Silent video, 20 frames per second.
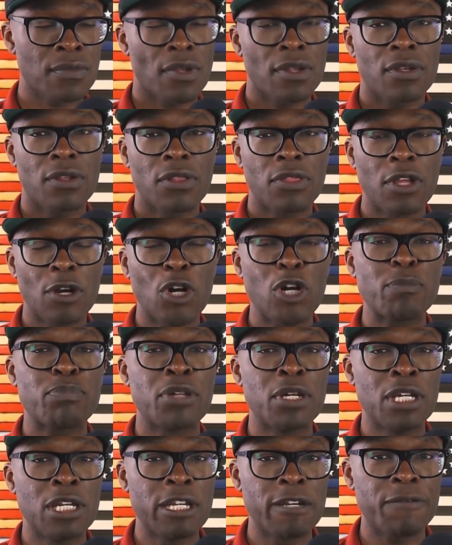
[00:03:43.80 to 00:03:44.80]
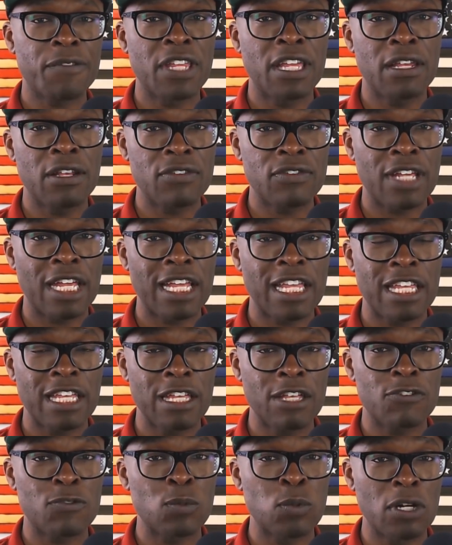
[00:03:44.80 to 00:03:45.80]
There are plenty of things that
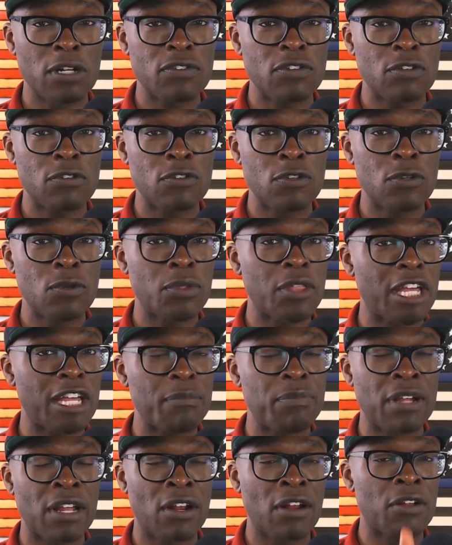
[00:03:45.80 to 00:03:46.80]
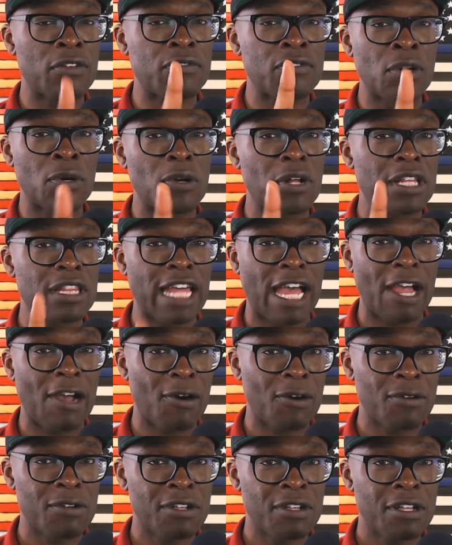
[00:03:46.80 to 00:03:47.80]
kids want to do that parents don't
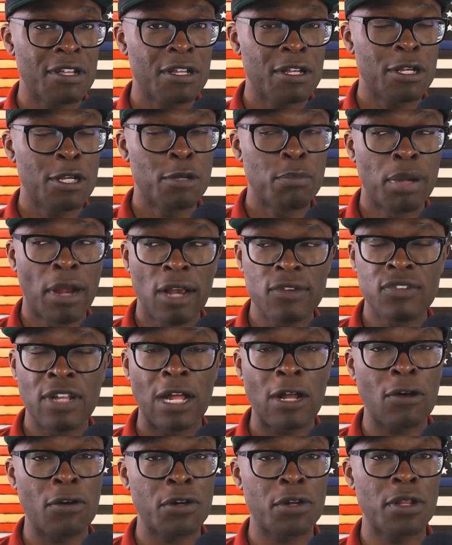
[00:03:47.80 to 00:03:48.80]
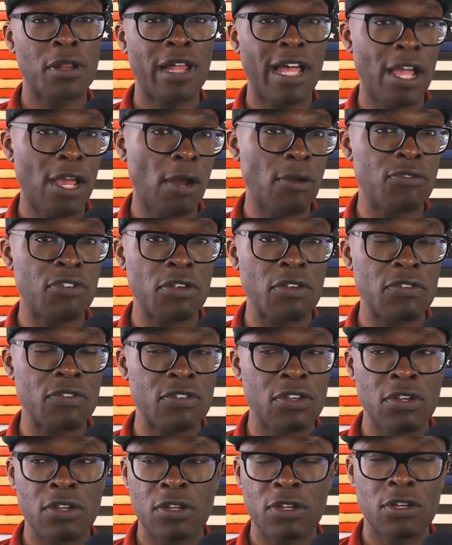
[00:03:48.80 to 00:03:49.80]
allow. Parents not going to allow you just
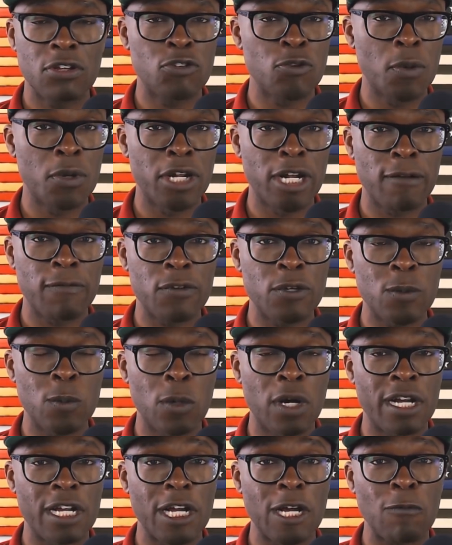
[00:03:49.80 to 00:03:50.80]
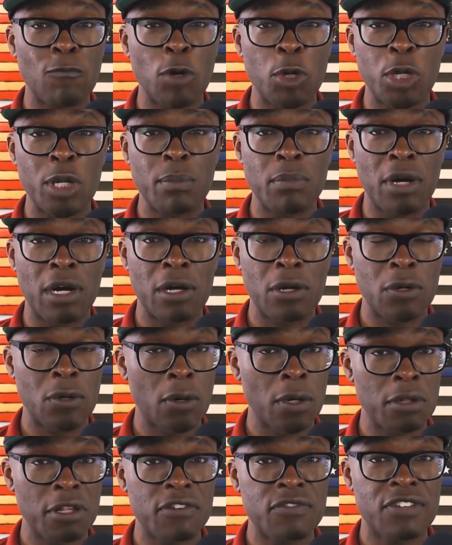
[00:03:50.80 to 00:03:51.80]
to do whatever you want and run amok, or
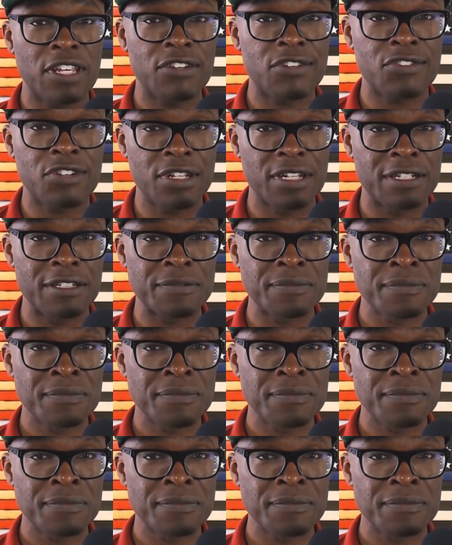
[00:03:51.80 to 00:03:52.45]
at least they shouldn't.